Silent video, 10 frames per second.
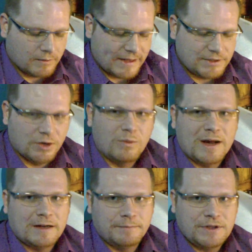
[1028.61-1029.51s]
I don't
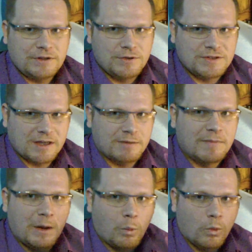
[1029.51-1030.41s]
want to be using up
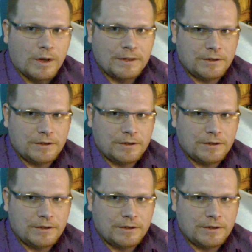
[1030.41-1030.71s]
my one